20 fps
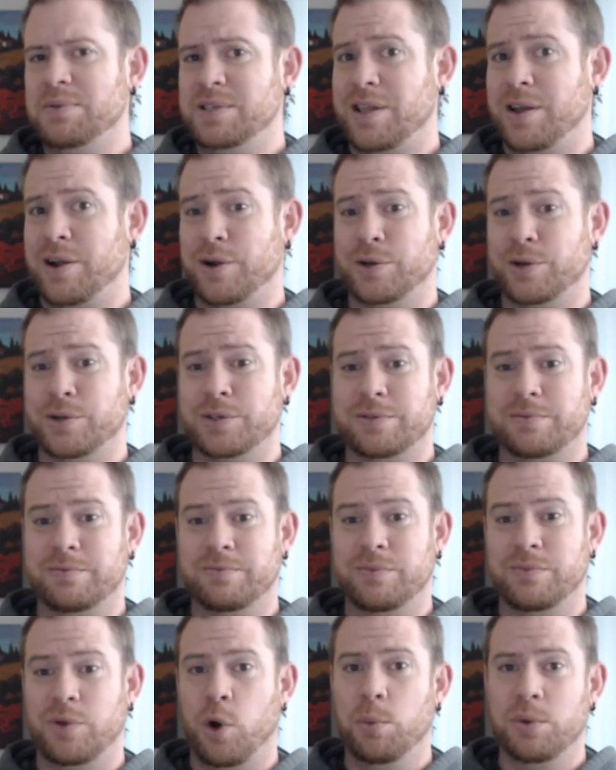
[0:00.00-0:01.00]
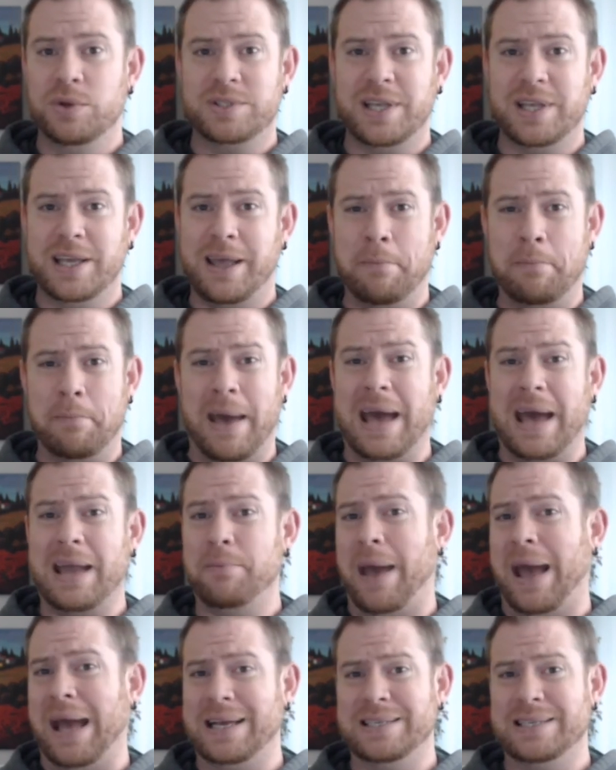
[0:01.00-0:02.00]
there's almost like a Mad
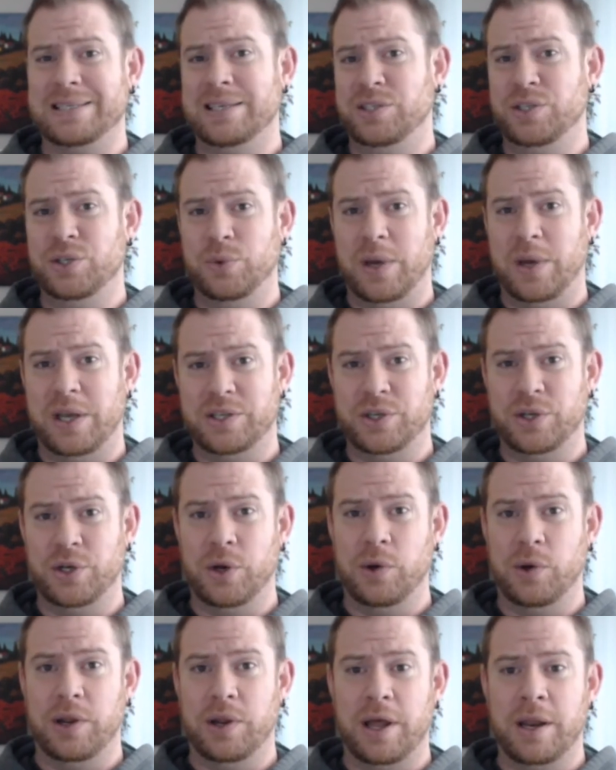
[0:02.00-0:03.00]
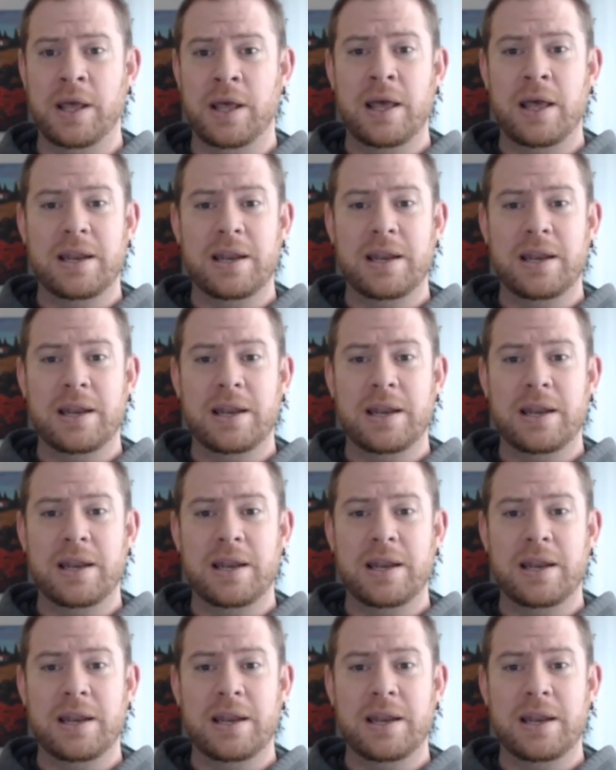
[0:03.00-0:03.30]
Max situation going on.